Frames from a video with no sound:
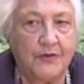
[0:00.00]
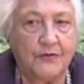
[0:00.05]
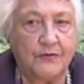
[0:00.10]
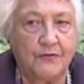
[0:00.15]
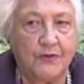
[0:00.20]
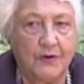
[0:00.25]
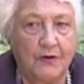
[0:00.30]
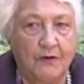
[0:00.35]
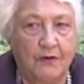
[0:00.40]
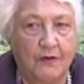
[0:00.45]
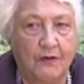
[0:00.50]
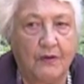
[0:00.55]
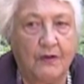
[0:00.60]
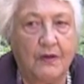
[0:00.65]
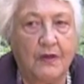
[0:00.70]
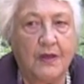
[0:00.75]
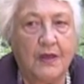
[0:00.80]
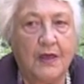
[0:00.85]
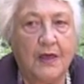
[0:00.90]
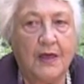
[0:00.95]
in
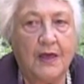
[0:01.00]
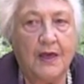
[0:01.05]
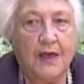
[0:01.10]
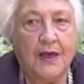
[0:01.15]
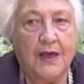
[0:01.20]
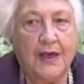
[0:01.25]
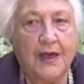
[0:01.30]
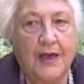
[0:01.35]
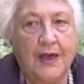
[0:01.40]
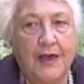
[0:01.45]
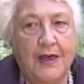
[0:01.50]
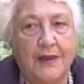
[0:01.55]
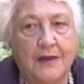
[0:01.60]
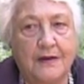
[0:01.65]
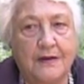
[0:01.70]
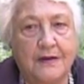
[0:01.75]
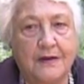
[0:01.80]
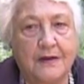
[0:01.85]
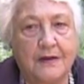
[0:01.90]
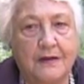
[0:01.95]
Montreal,
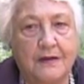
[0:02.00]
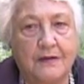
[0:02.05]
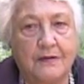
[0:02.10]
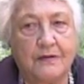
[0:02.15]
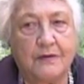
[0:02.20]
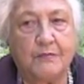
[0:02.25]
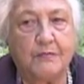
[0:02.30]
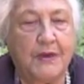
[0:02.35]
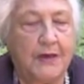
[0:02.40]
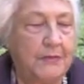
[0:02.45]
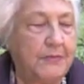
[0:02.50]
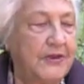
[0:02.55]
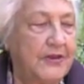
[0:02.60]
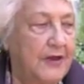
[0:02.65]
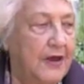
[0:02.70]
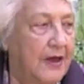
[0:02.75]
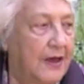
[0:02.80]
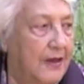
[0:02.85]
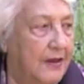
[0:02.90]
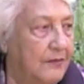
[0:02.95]
and the
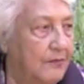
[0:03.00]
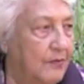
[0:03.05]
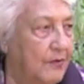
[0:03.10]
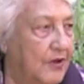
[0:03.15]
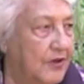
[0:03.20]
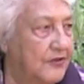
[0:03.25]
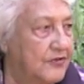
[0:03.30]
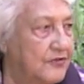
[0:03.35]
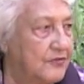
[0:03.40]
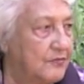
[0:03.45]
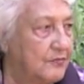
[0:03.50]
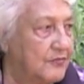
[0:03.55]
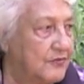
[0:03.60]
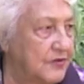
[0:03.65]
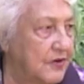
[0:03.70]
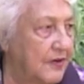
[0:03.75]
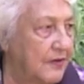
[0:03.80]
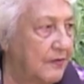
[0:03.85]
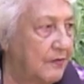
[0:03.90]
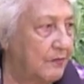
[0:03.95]
baby died while she
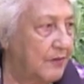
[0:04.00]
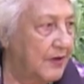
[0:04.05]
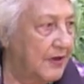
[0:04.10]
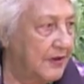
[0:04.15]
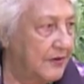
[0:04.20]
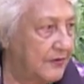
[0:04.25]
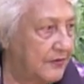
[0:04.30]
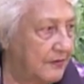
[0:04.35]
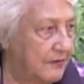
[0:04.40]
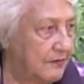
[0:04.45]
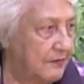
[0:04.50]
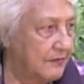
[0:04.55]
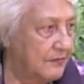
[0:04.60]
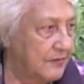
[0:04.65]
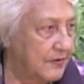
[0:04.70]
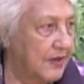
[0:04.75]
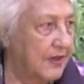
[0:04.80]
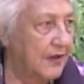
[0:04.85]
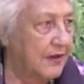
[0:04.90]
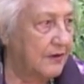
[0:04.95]
was on the way to
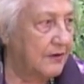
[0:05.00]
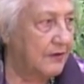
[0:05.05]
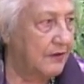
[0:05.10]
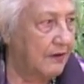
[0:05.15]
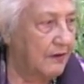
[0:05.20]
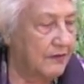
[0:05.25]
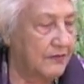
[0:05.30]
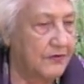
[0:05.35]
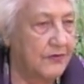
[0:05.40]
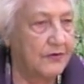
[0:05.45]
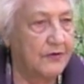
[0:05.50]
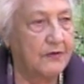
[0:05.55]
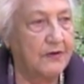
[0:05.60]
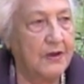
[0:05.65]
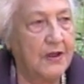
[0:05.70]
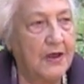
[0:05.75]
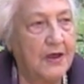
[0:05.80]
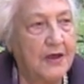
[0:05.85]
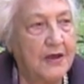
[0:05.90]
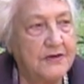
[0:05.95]
get a
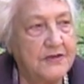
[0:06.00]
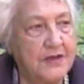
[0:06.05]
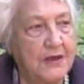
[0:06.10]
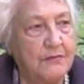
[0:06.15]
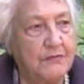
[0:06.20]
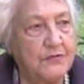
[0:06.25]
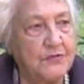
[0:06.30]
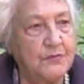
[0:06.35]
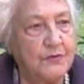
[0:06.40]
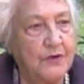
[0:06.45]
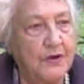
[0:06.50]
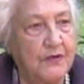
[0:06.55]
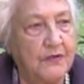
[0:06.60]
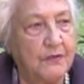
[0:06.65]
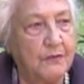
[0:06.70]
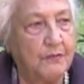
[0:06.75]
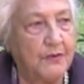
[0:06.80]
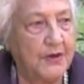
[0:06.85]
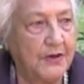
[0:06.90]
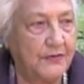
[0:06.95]
doctor. So that was
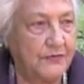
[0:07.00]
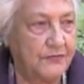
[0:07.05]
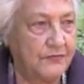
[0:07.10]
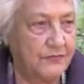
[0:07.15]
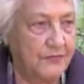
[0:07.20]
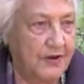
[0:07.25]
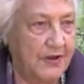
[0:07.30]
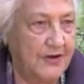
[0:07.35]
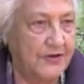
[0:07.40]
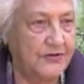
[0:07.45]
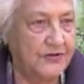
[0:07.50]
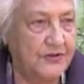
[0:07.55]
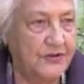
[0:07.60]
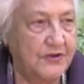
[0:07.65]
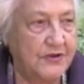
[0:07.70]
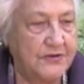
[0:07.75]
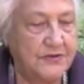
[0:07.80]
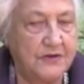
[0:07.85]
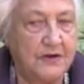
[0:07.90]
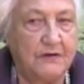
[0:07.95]
one of the biggest
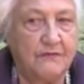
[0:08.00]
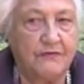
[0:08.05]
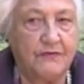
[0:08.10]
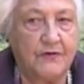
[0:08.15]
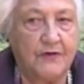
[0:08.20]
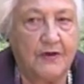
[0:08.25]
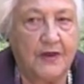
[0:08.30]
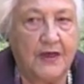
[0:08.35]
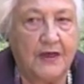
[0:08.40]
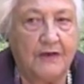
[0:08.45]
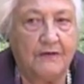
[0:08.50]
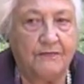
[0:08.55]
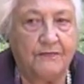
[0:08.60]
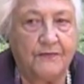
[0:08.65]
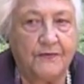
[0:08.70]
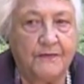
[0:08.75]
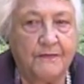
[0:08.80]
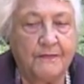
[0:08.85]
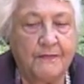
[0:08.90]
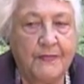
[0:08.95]
tragedies of her
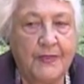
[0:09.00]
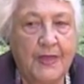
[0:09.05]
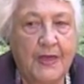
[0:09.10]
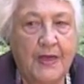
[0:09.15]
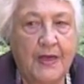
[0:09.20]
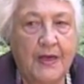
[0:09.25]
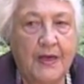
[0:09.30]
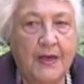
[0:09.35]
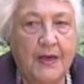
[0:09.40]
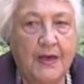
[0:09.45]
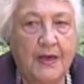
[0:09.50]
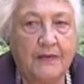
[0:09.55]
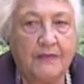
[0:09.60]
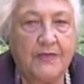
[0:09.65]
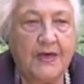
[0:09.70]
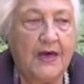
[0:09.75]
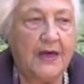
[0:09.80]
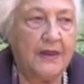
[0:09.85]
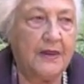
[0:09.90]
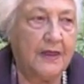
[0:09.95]
life.
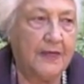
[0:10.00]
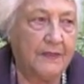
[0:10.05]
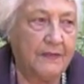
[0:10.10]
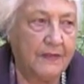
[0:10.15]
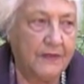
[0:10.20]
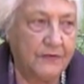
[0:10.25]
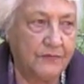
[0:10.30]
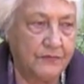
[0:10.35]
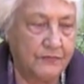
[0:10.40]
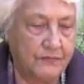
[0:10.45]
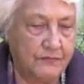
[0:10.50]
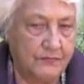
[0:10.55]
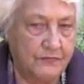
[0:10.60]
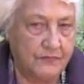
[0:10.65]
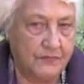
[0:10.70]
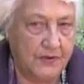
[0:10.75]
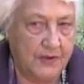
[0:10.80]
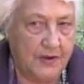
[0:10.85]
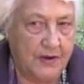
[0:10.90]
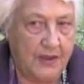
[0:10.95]
That
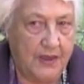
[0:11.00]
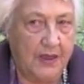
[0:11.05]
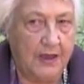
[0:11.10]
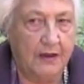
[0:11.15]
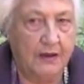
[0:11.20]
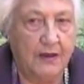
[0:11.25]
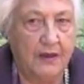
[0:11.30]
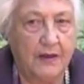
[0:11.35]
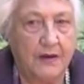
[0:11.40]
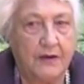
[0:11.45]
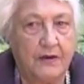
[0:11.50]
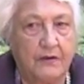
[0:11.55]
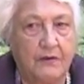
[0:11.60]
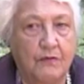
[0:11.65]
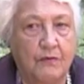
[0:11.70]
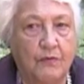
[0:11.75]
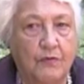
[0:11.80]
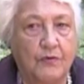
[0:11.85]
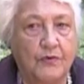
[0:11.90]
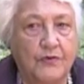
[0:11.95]

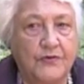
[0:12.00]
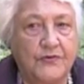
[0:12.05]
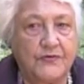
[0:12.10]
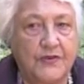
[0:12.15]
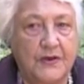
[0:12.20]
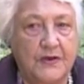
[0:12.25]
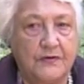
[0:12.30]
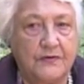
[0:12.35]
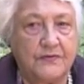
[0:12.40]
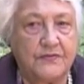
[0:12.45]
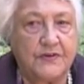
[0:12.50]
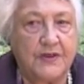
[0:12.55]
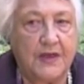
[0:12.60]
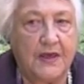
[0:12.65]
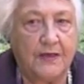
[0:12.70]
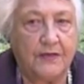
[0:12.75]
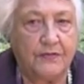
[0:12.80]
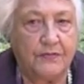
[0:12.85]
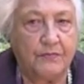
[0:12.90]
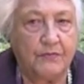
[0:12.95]
and her oldest son's
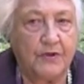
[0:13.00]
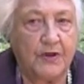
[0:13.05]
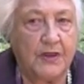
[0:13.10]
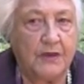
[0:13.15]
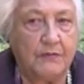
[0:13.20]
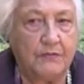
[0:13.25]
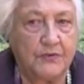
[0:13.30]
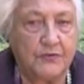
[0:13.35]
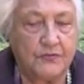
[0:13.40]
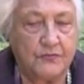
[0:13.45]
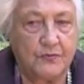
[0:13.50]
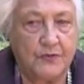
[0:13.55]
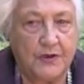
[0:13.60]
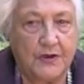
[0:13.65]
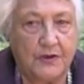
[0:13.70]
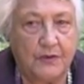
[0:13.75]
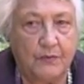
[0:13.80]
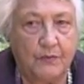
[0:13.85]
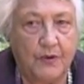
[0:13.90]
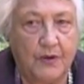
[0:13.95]
death when he was
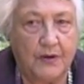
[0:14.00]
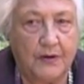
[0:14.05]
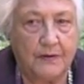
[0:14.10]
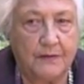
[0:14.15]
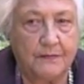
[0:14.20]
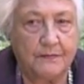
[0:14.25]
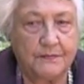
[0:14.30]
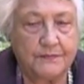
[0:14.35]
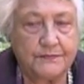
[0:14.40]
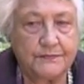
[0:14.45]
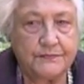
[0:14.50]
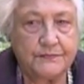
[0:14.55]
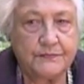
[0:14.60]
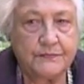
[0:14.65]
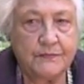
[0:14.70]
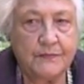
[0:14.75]
21.